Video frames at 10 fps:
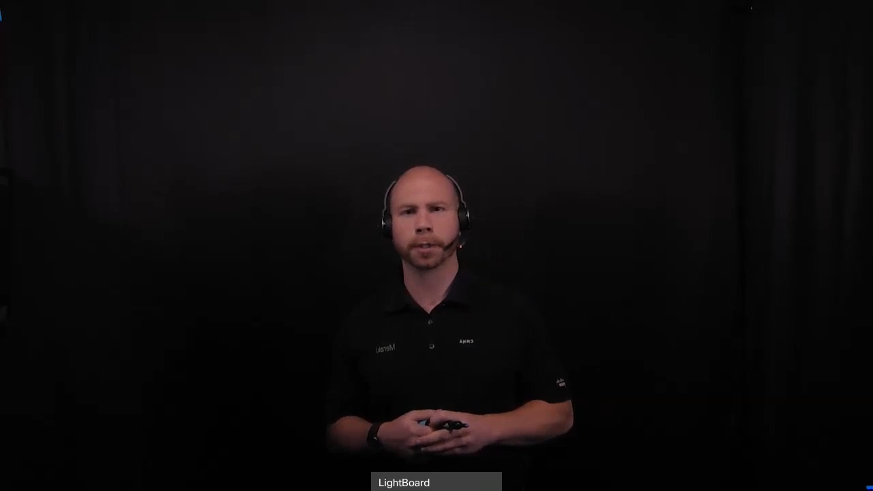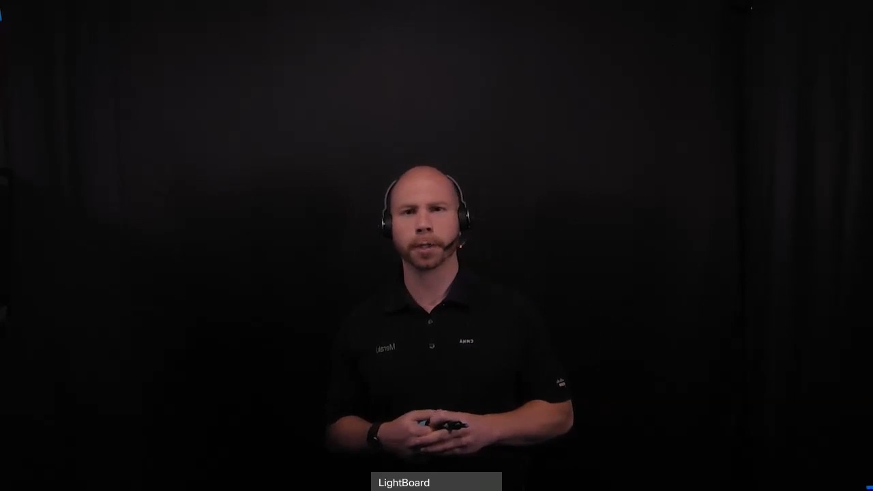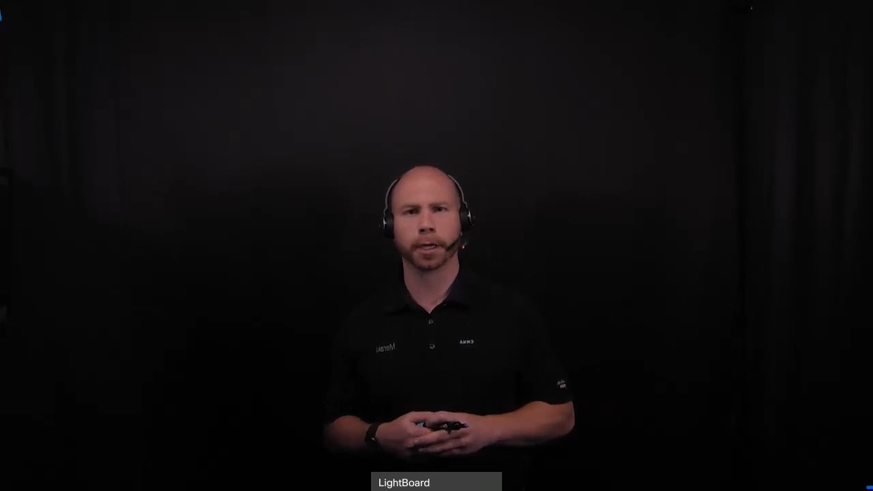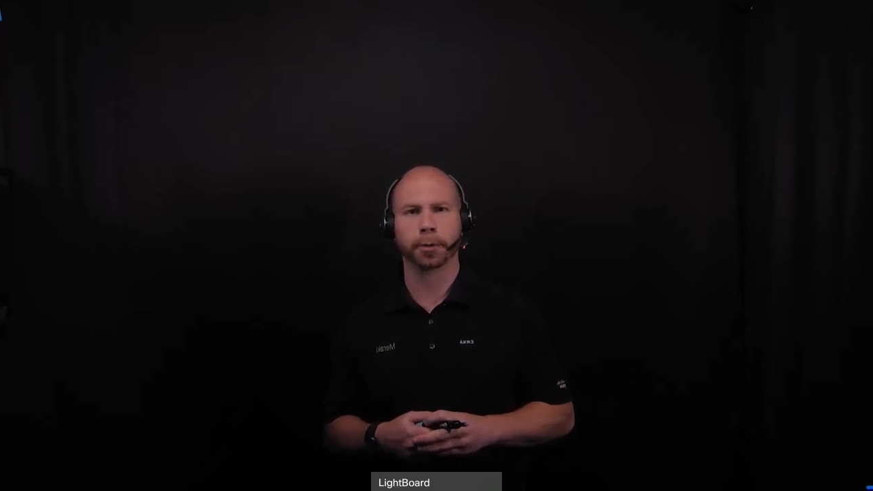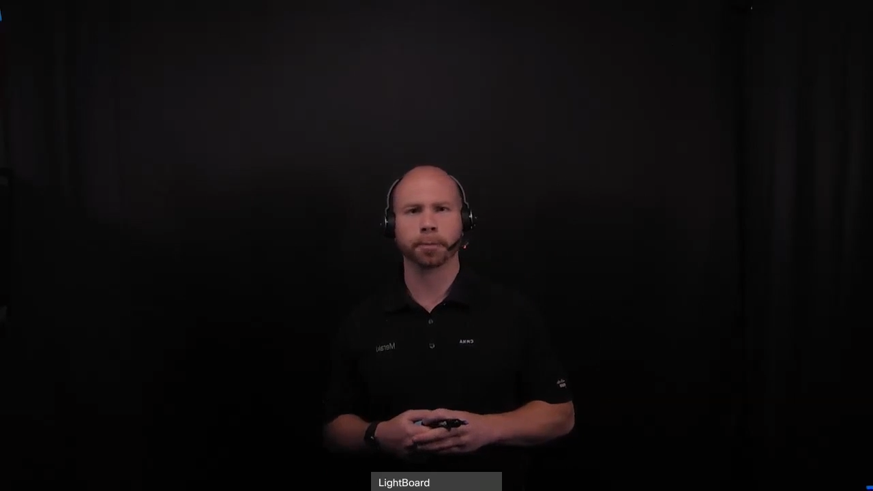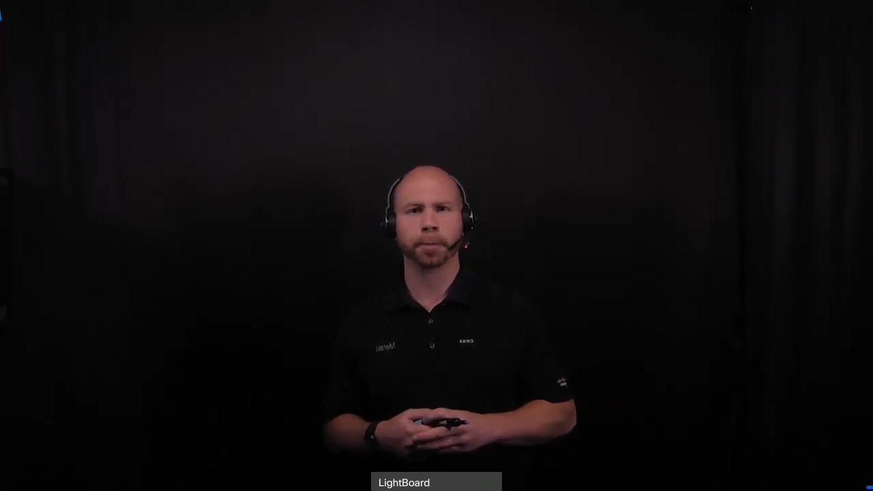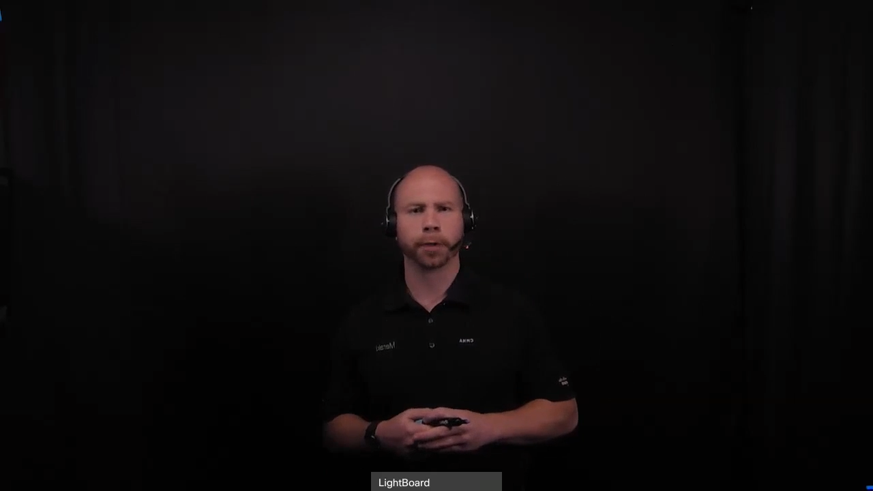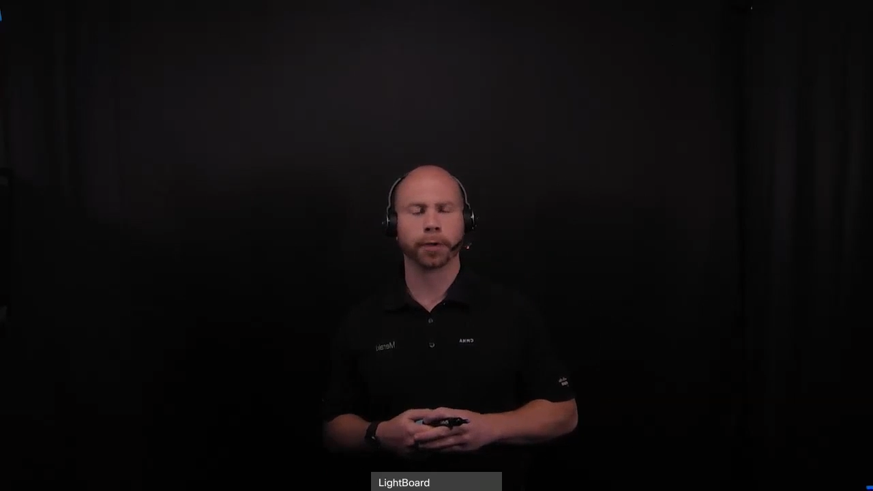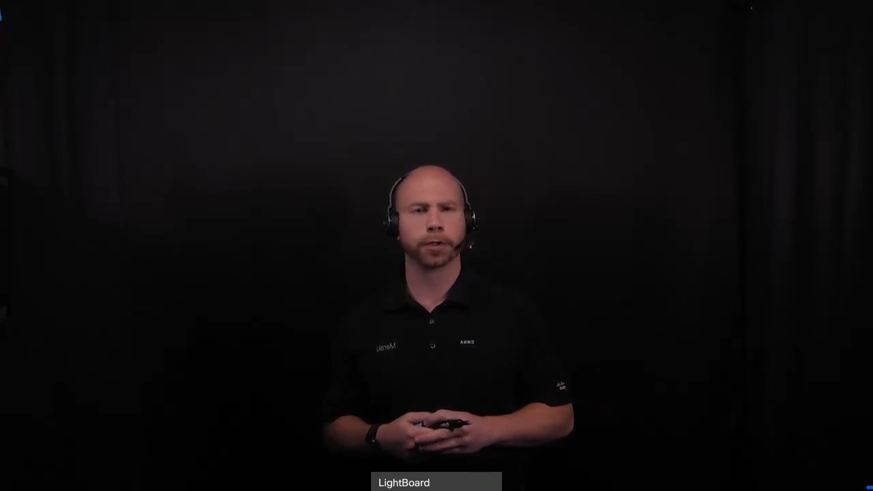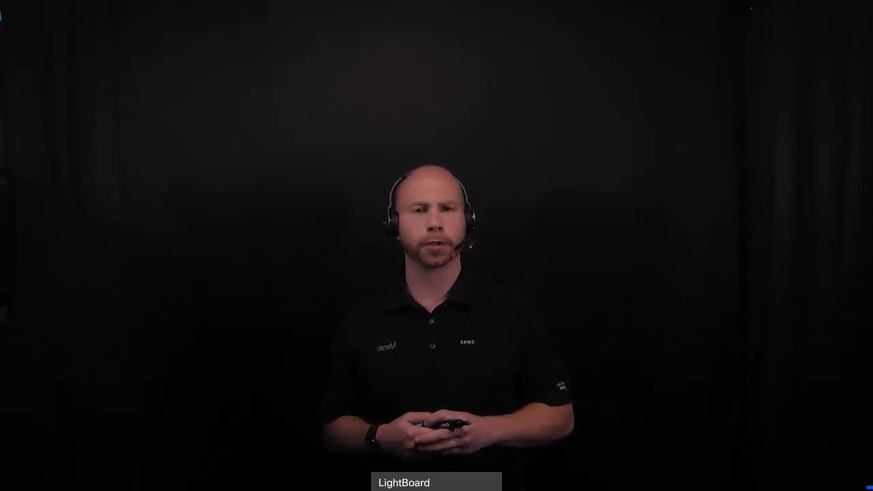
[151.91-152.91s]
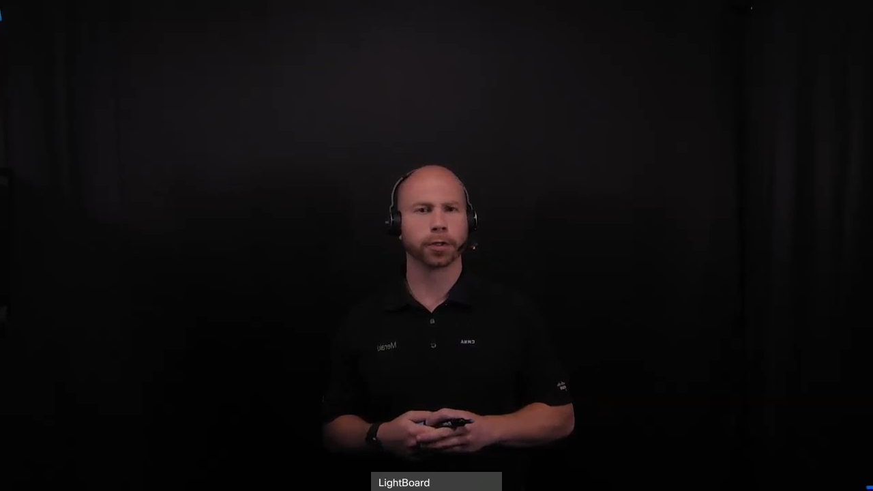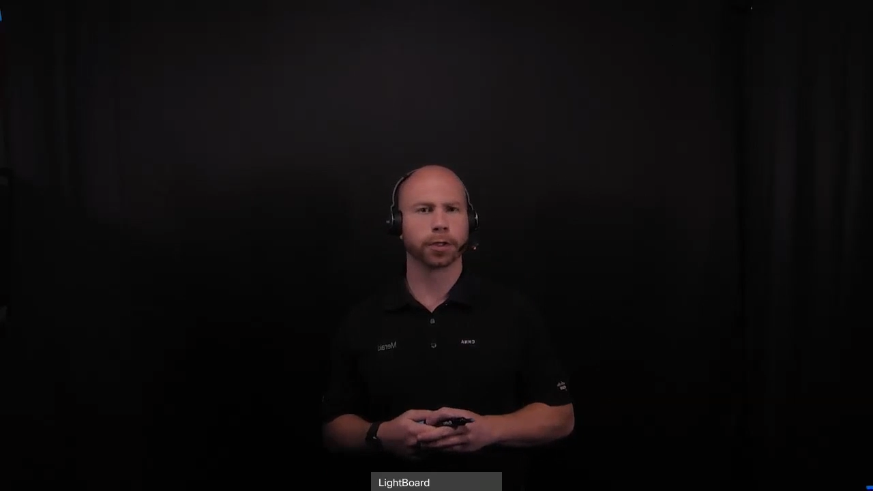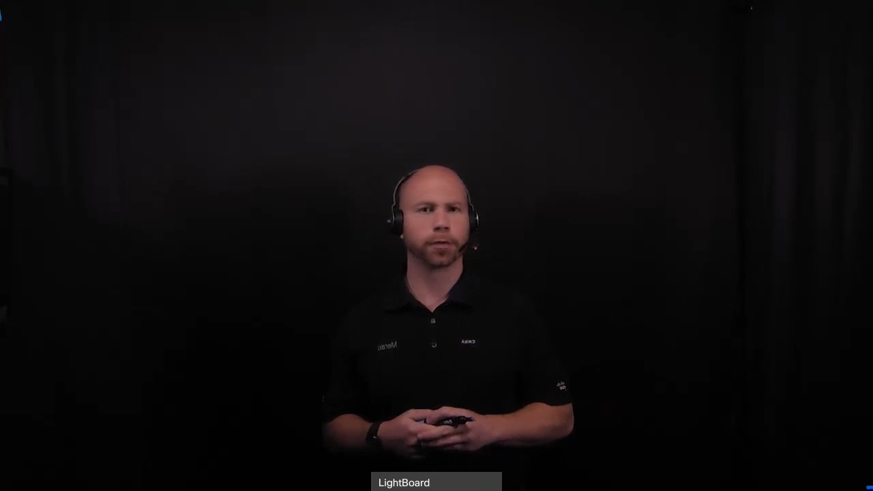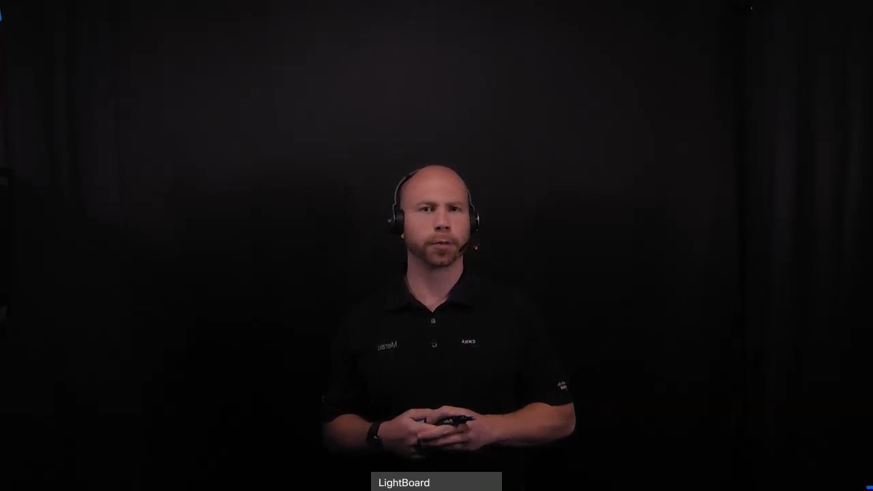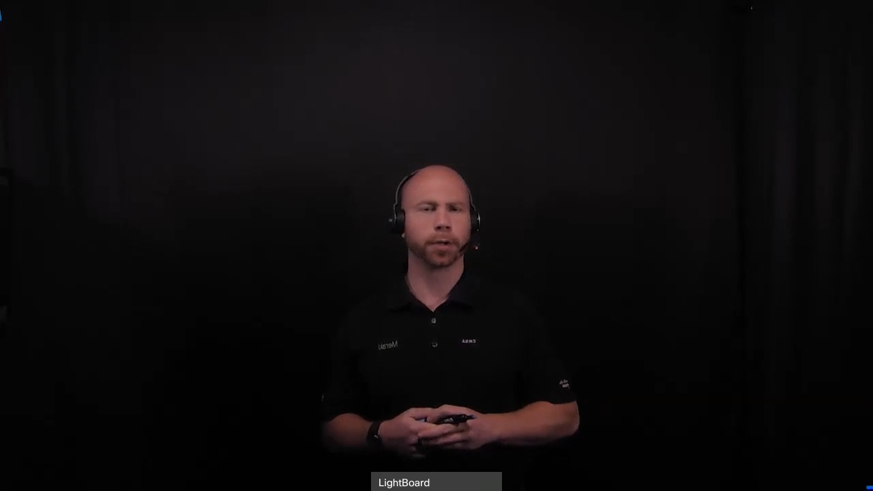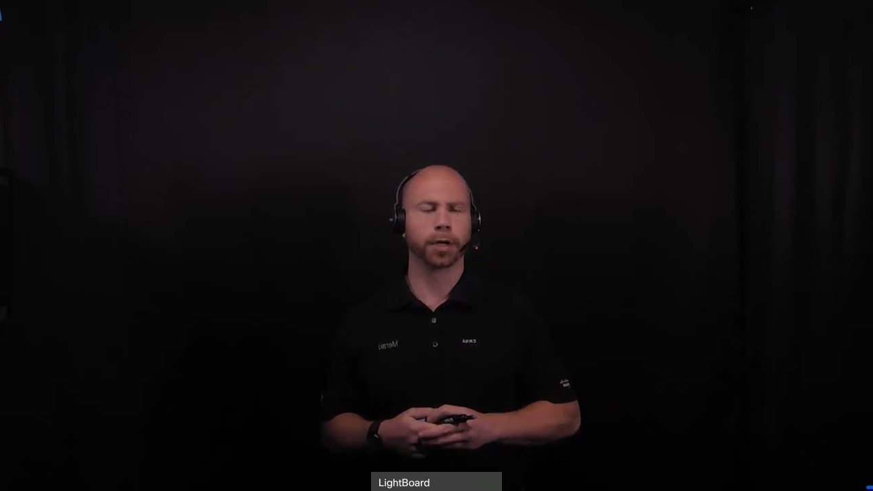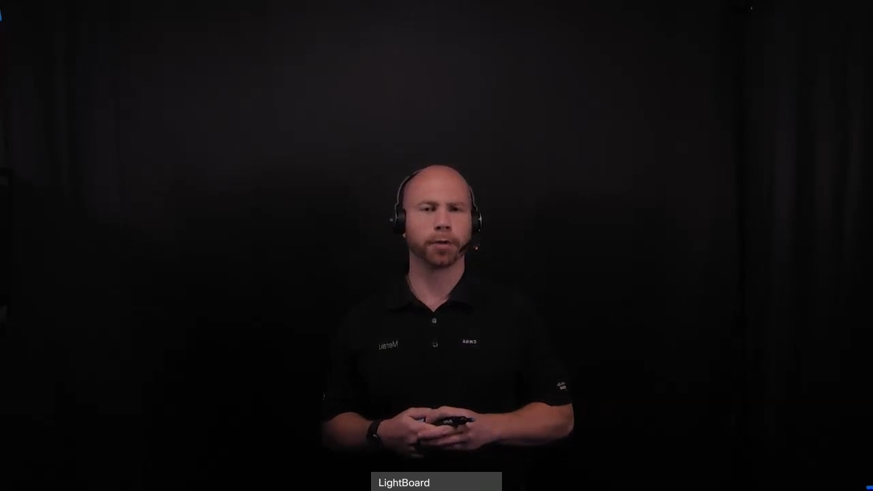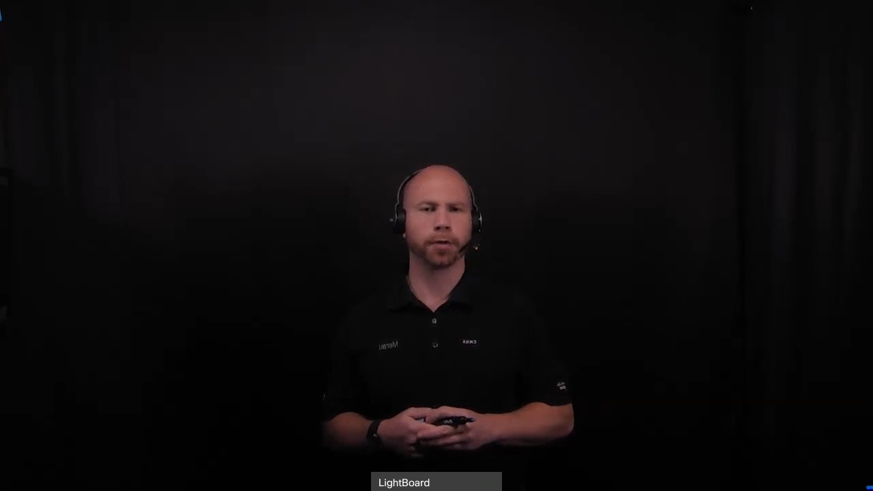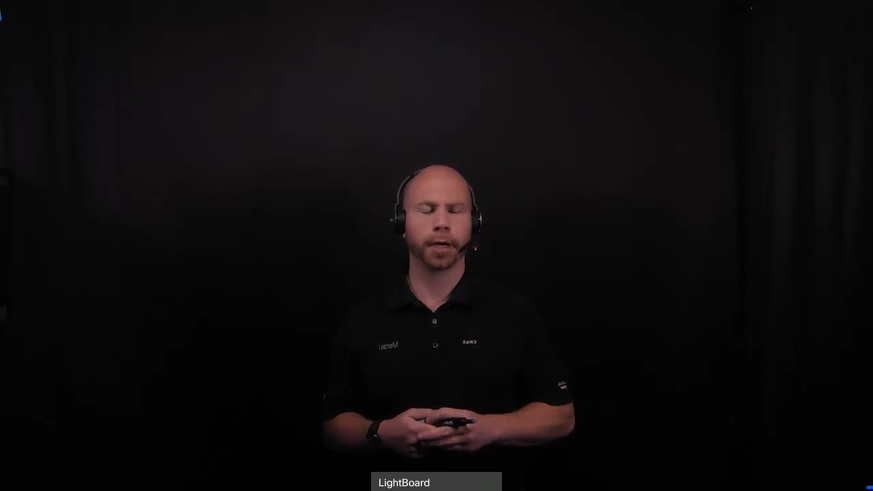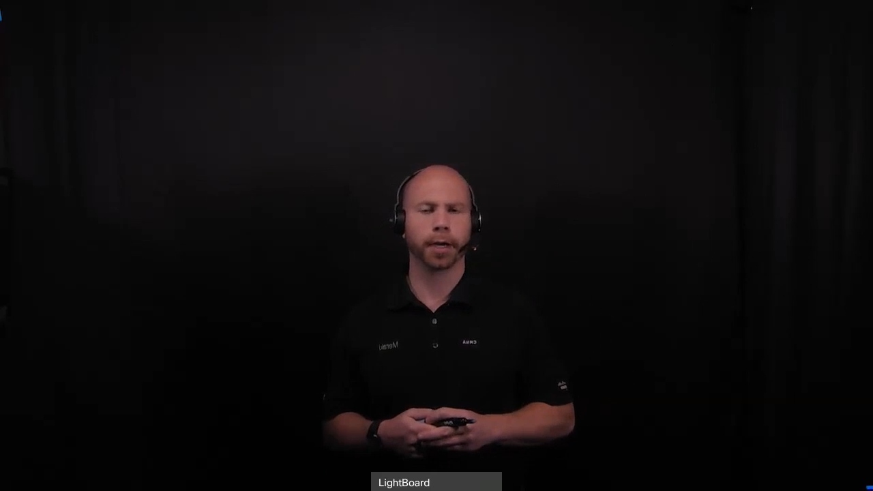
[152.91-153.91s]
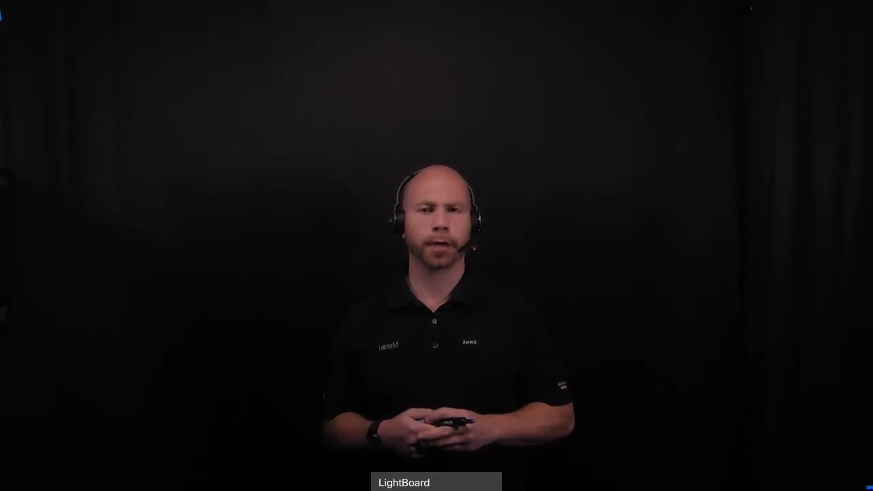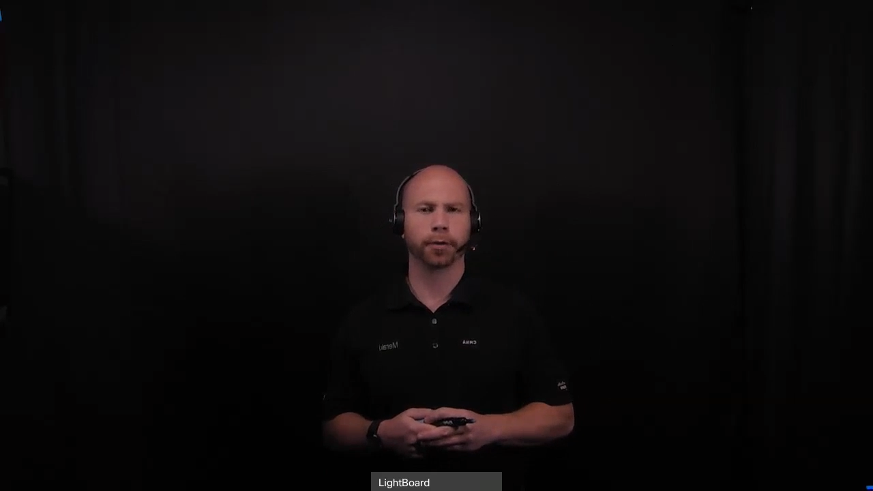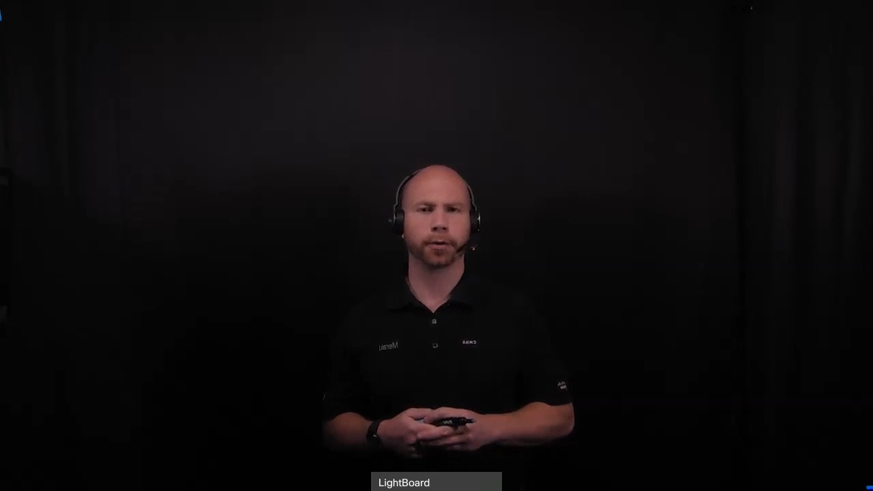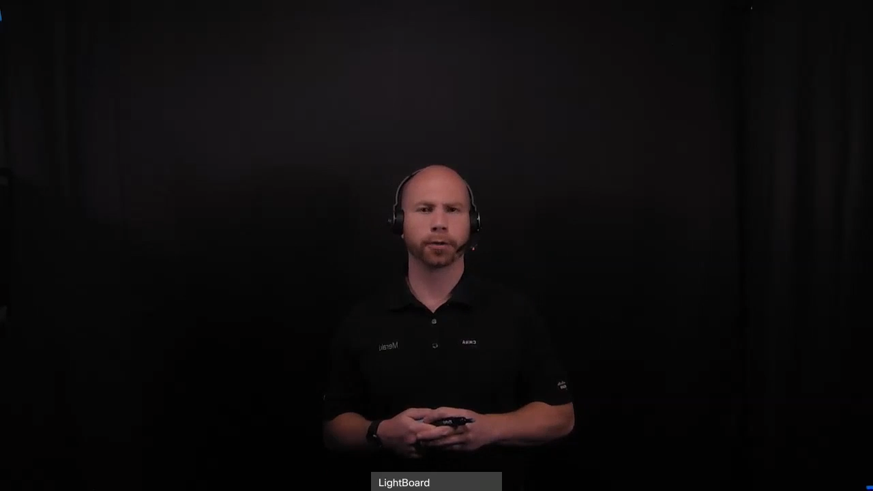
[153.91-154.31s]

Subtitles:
Now, Cisco does have a play for that on their